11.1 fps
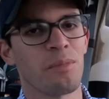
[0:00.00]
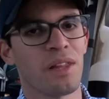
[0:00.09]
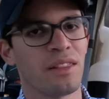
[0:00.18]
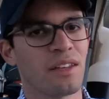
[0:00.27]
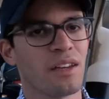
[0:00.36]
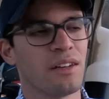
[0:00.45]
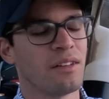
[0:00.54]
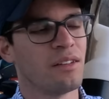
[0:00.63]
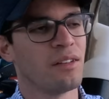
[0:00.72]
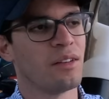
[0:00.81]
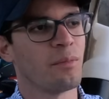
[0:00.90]
of blending in,
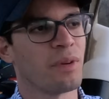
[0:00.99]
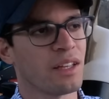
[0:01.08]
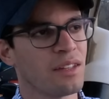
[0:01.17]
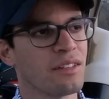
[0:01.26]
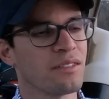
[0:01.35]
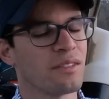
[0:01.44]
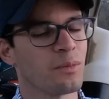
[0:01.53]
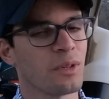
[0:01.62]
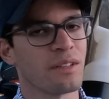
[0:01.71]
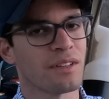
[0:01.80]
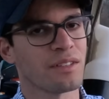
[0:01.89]
but I think this is
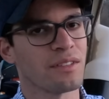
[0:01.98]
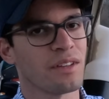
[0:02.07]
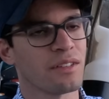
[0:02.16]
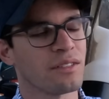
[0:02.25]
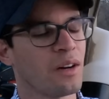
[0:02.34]
week 66.